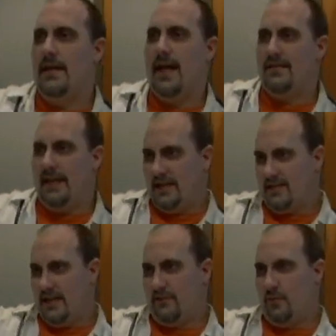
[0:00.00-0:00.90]
You're not thinking
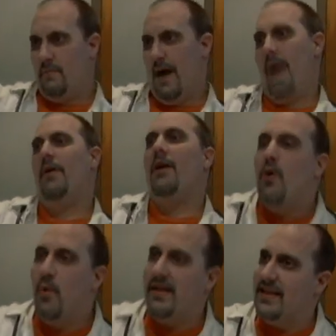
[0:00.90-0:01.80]
this thing through, Bob.
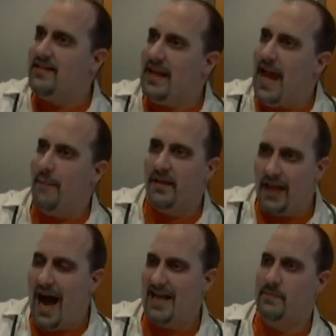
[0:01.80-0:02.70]
What do you think's gonna happen to
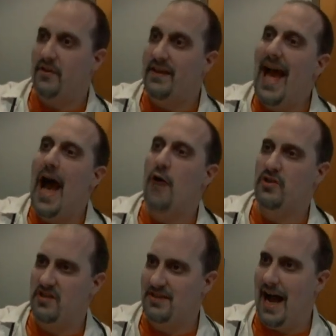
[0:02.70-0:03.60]
the hospital that
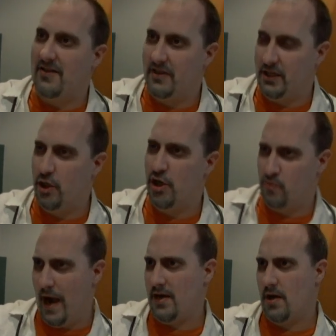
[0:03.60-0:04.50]
houses the doctor that cures
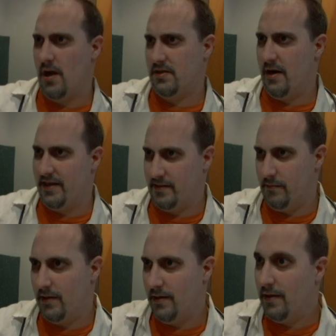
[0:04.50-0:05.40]
were tauntaunism?
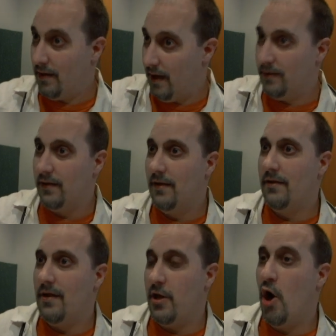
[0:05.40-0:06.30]
Huh?
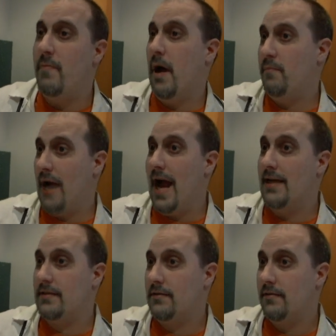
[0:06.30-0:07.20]
A Nobel
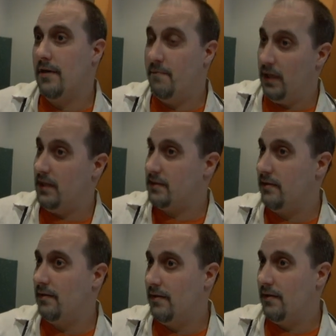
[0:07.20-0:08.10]
Prize? A
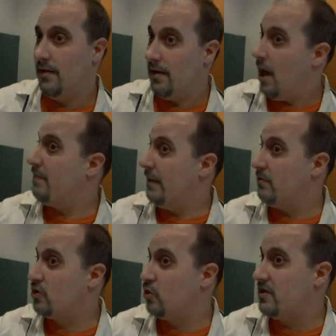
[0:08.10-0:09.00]
Pulitzer? A
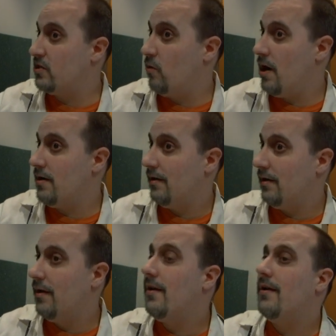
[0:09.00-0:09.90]
People's Choice Award?
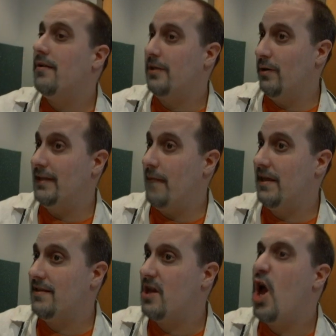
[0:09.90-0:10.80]
You know what that
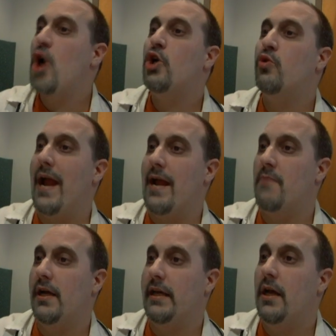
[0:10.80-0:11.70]
means? Grant
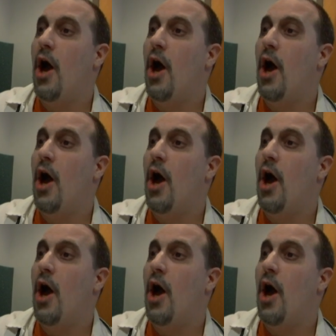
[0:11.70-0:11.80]
money.